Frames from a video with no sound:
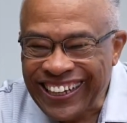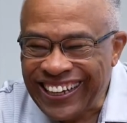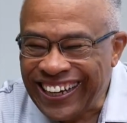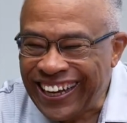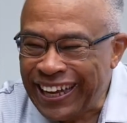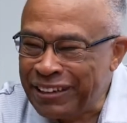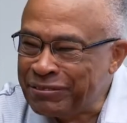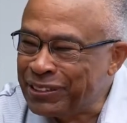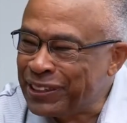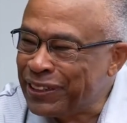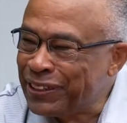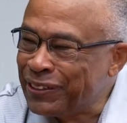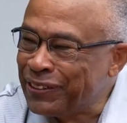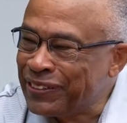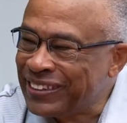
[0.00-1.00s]

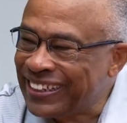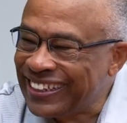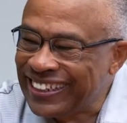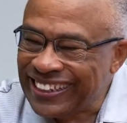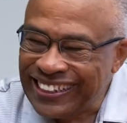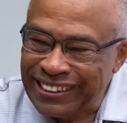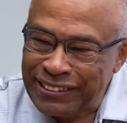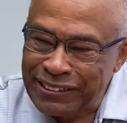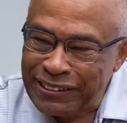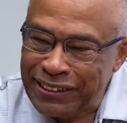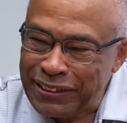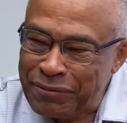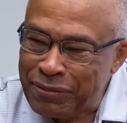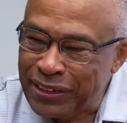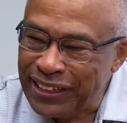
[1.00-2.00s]
absolute
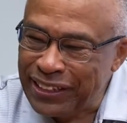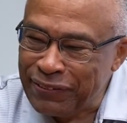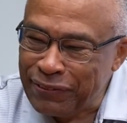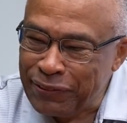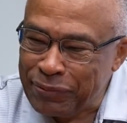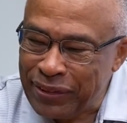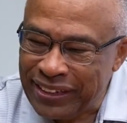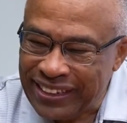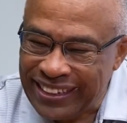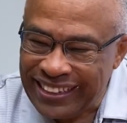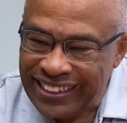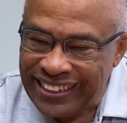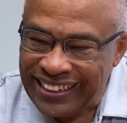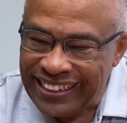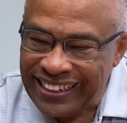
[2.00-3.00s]
believer.
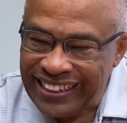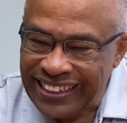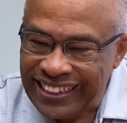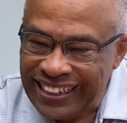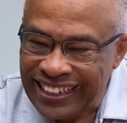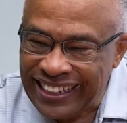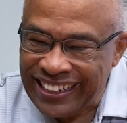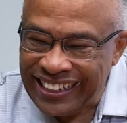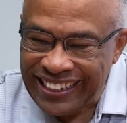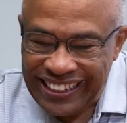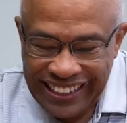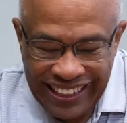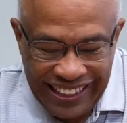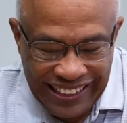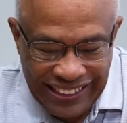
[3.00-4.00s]
But
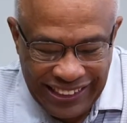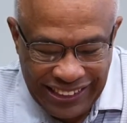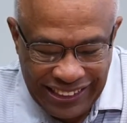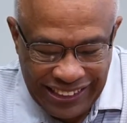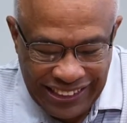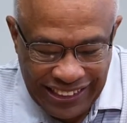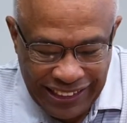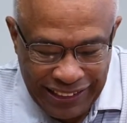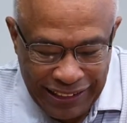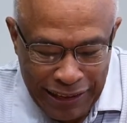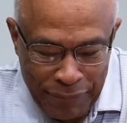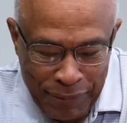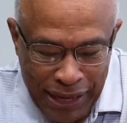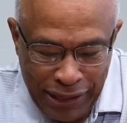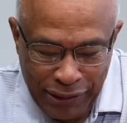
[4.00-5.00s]

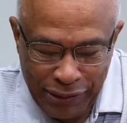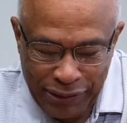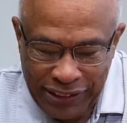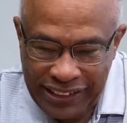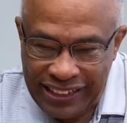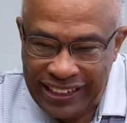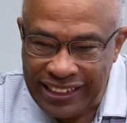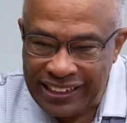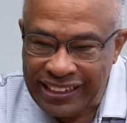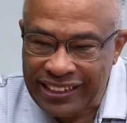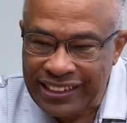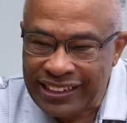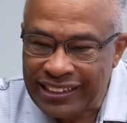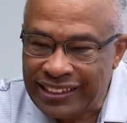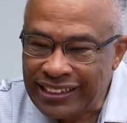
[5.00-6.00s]
I'm honored that
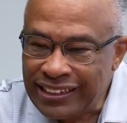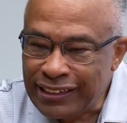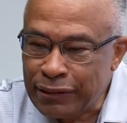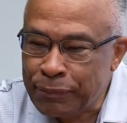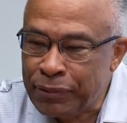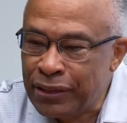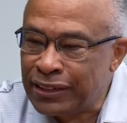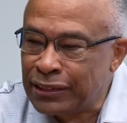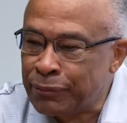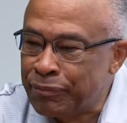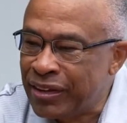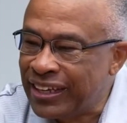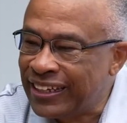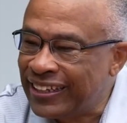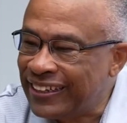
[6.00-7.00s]
to
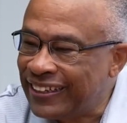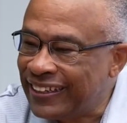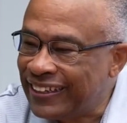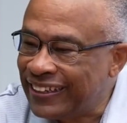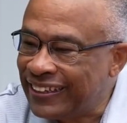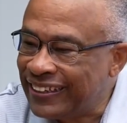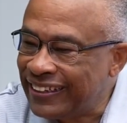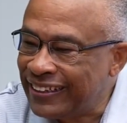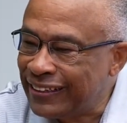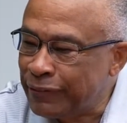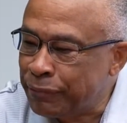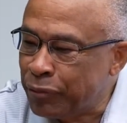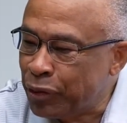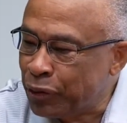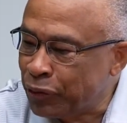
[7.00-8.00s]
participate in the
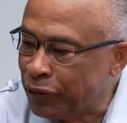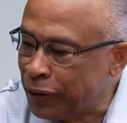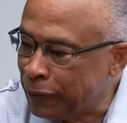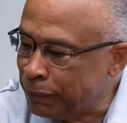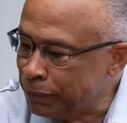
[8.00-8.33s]
program.